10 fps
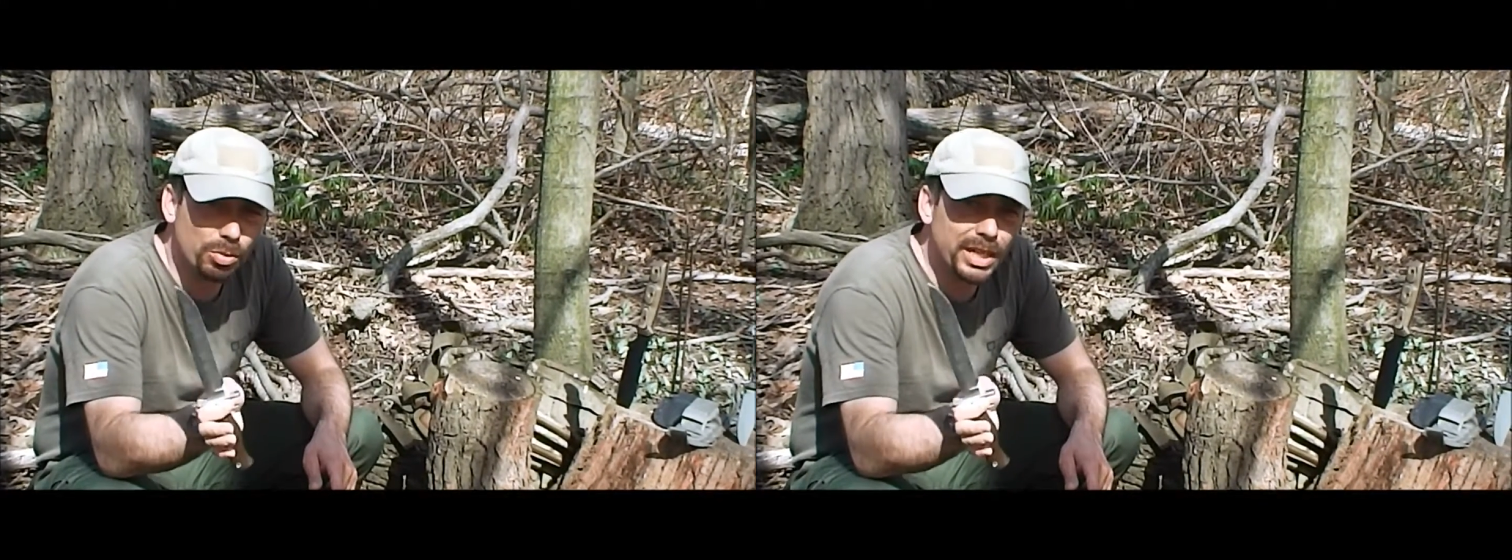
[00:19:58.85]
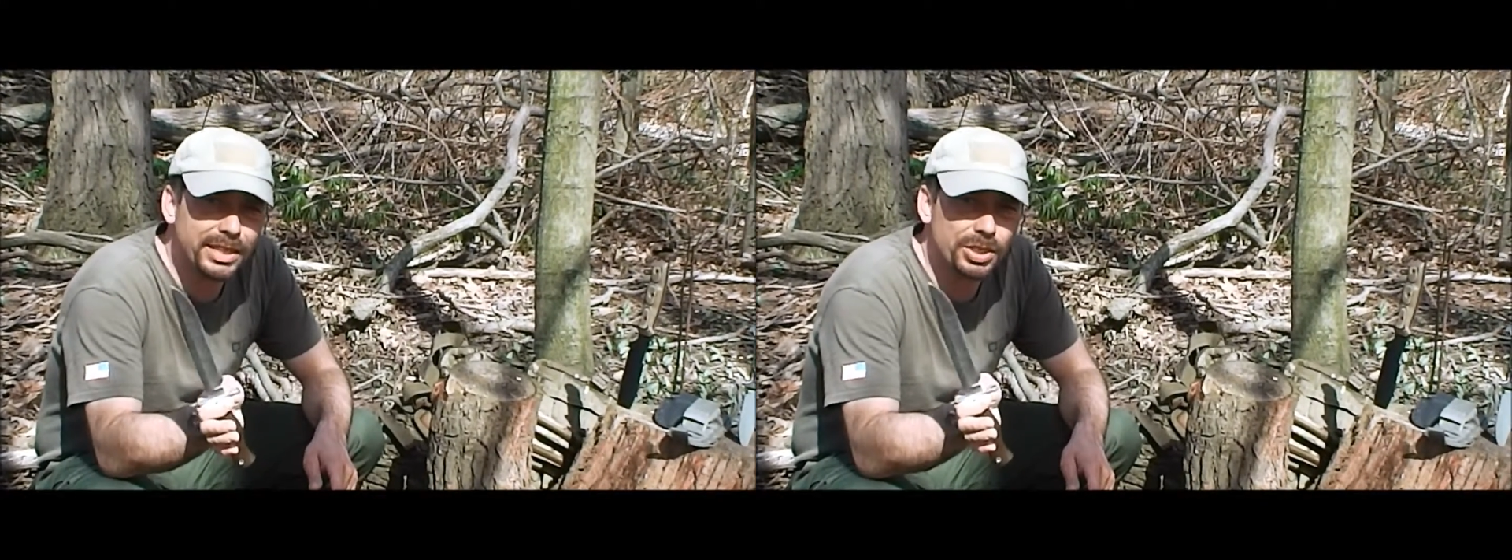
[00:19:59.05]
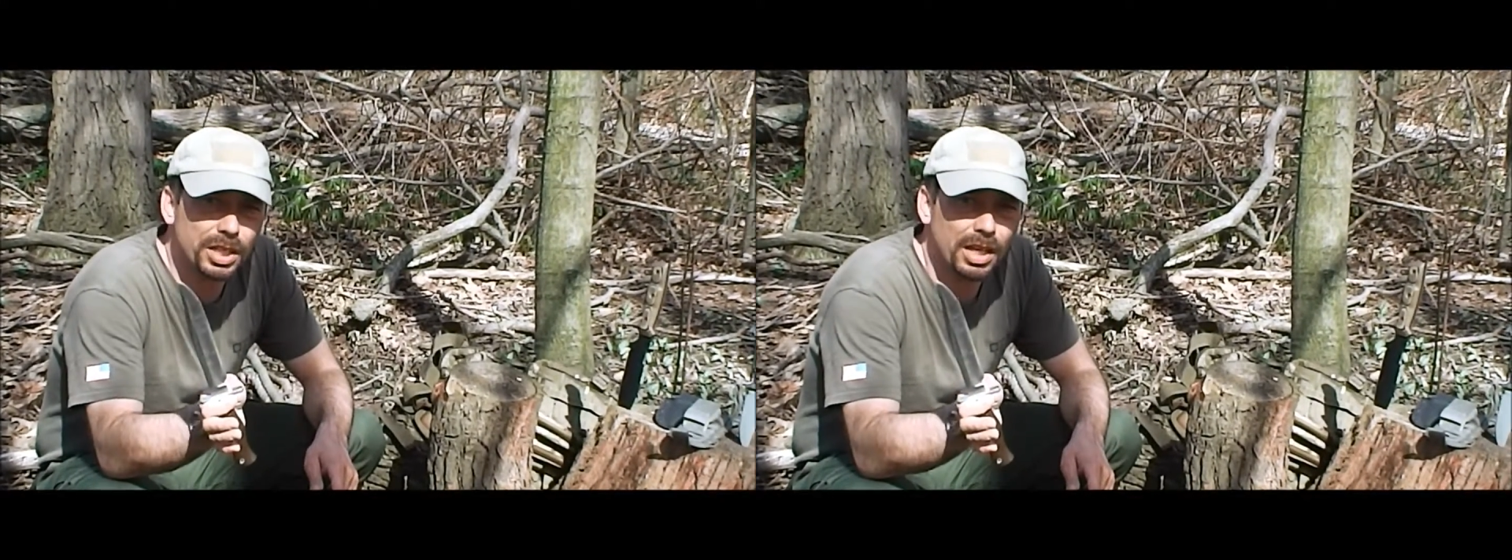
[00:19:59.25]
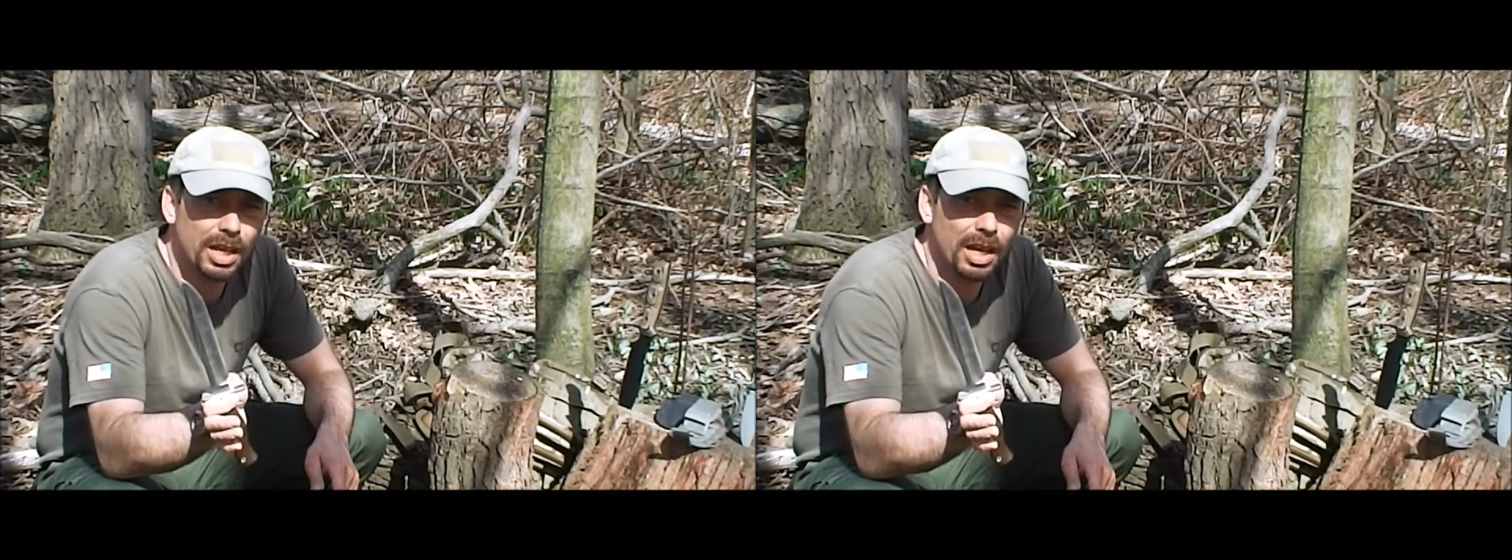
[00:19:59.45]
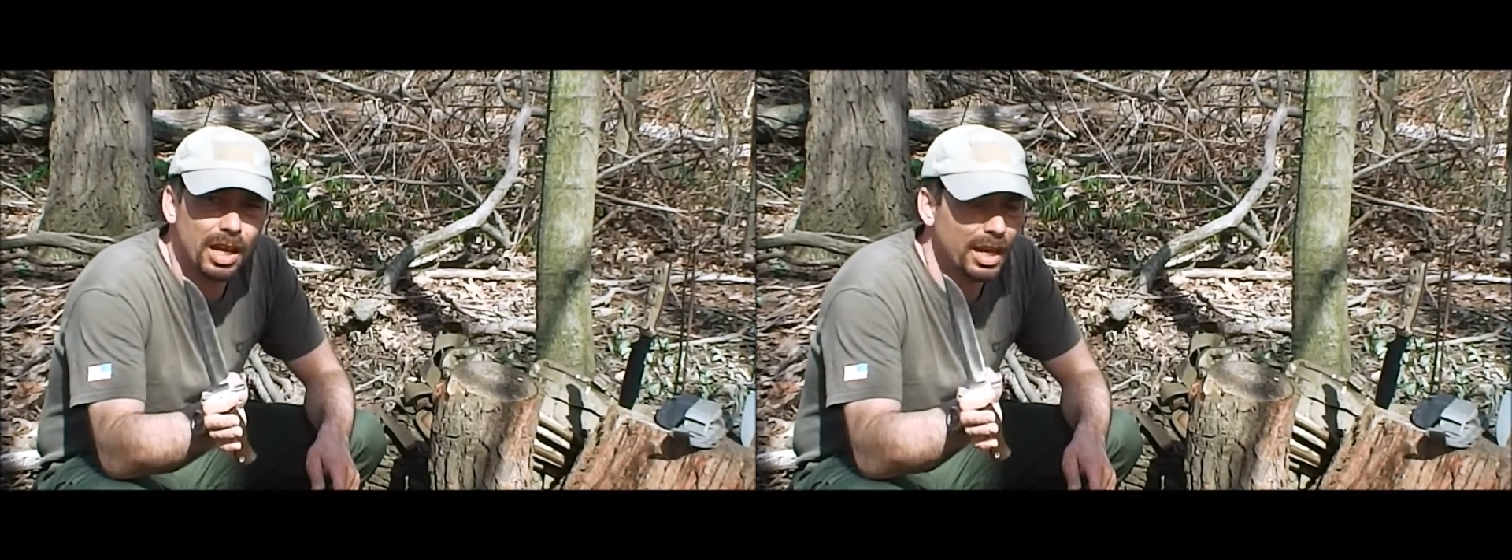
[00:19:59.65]
risk
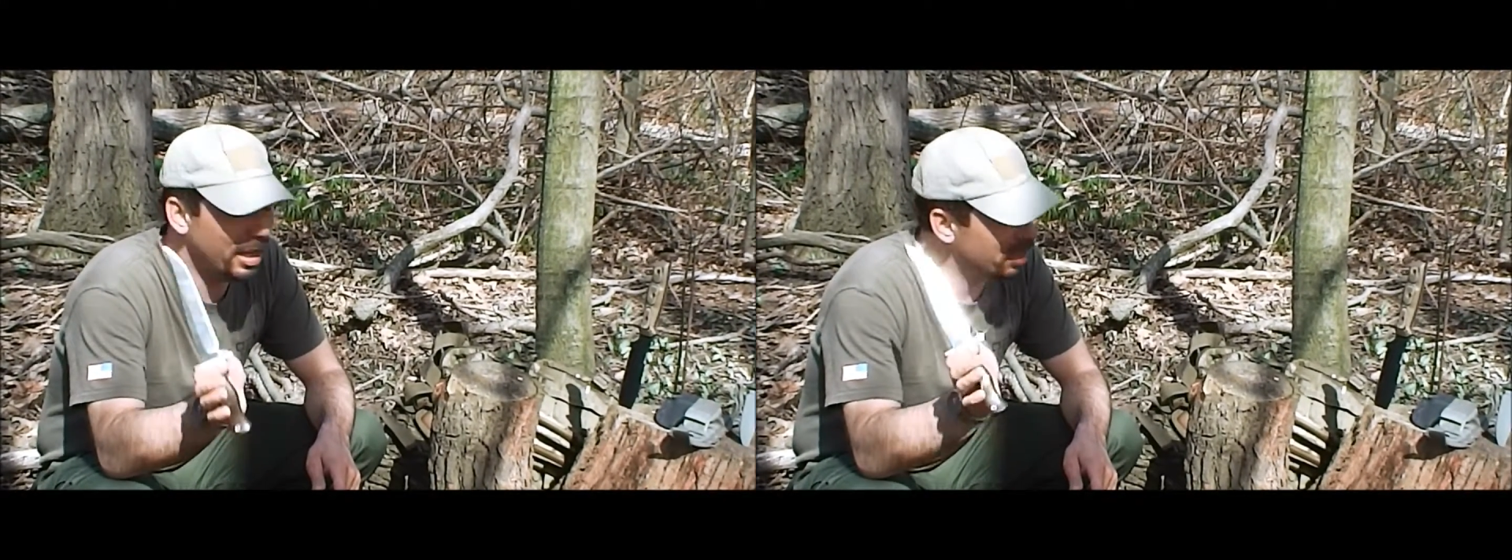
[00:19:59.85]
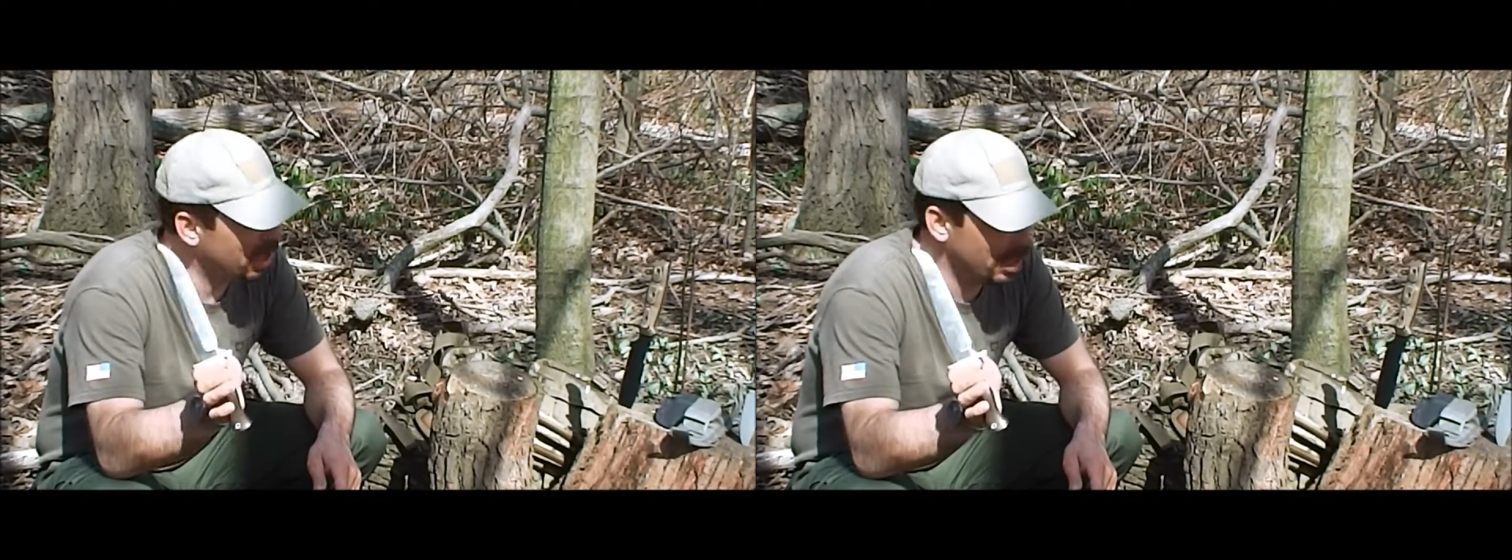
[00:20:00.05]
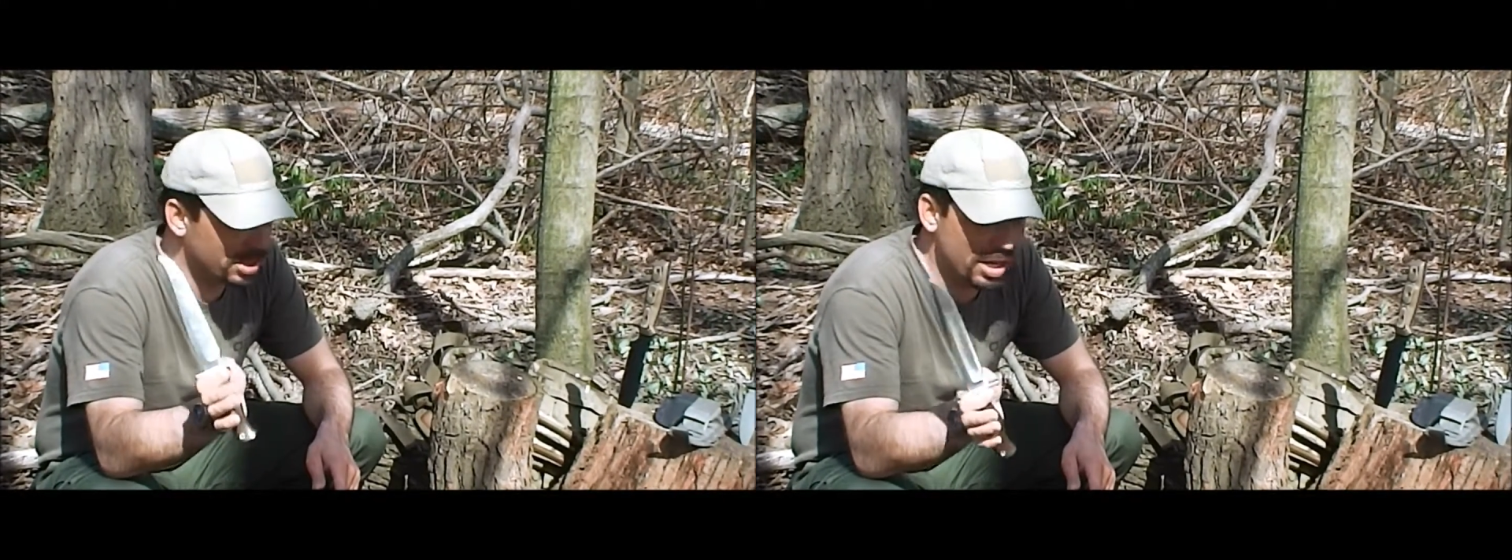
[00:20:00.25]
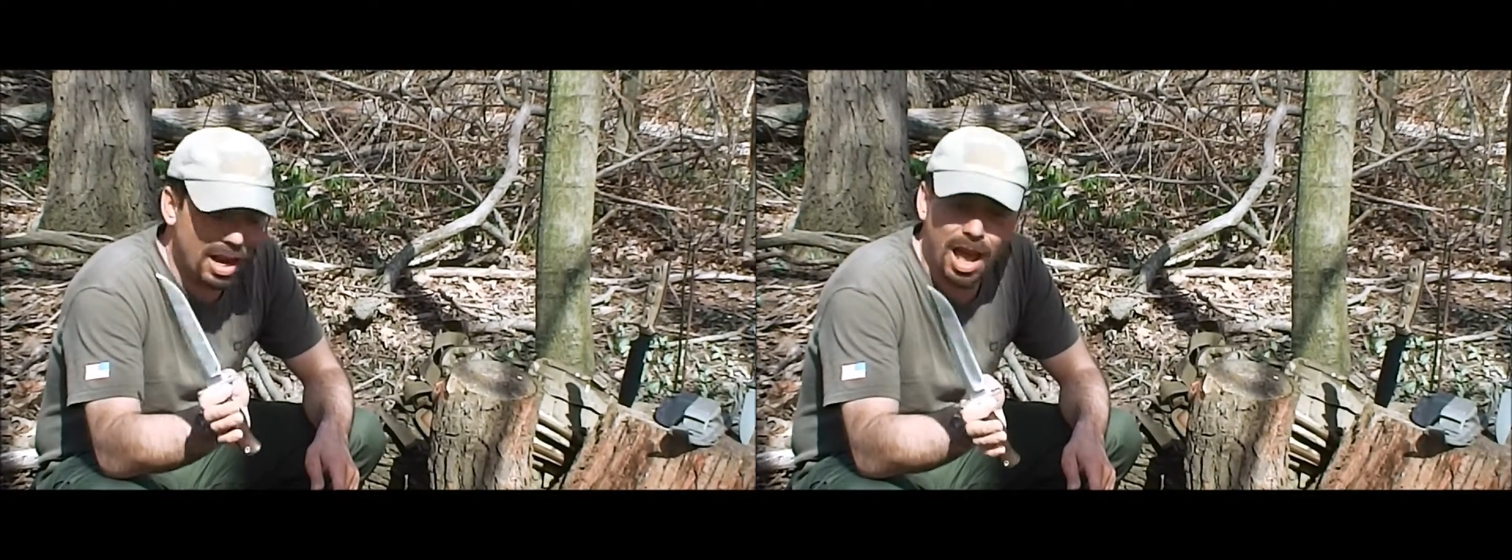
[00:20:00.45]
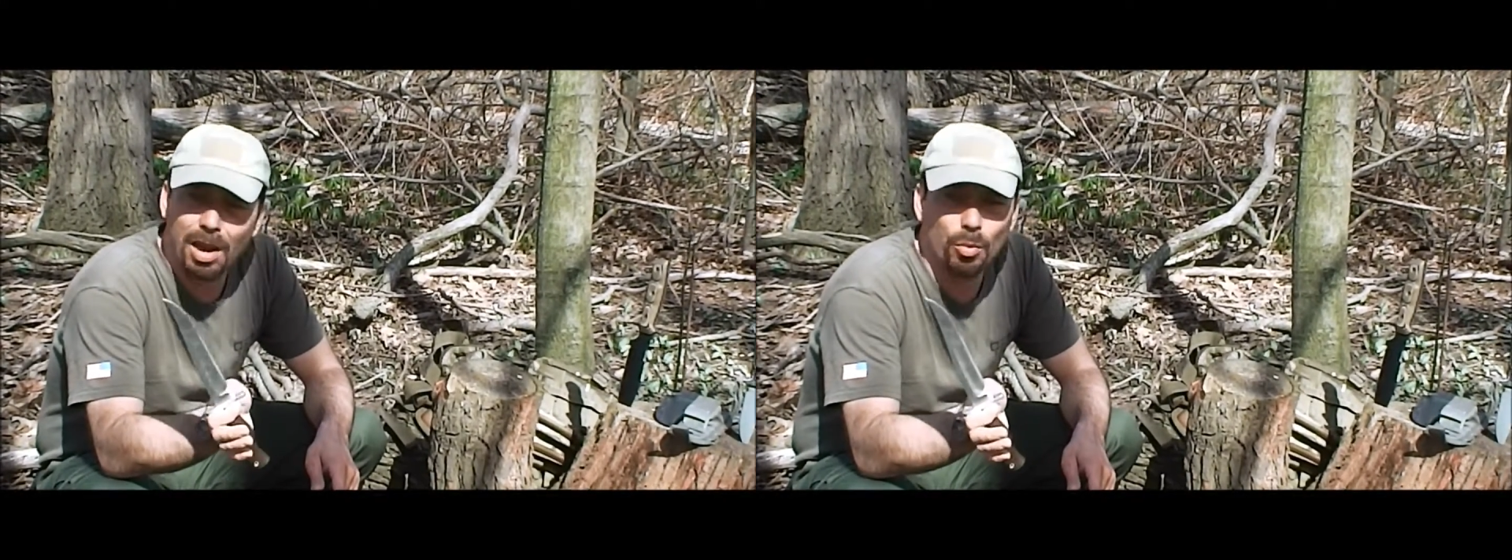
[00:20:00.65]
is
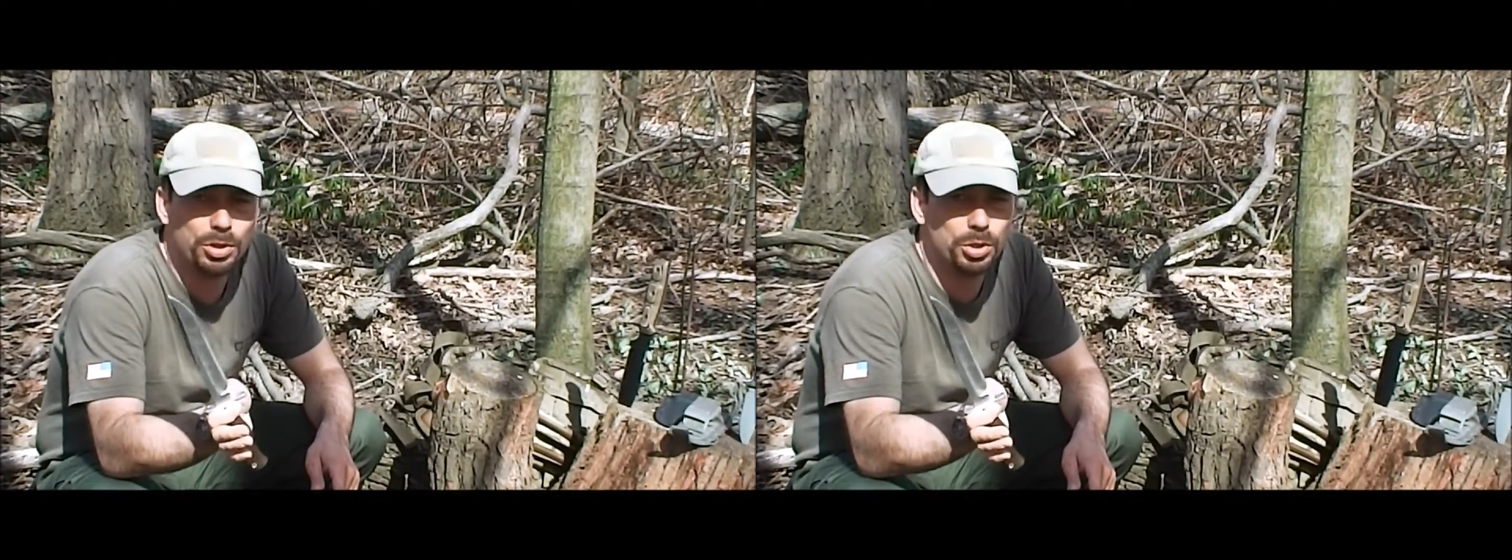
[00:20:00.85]
not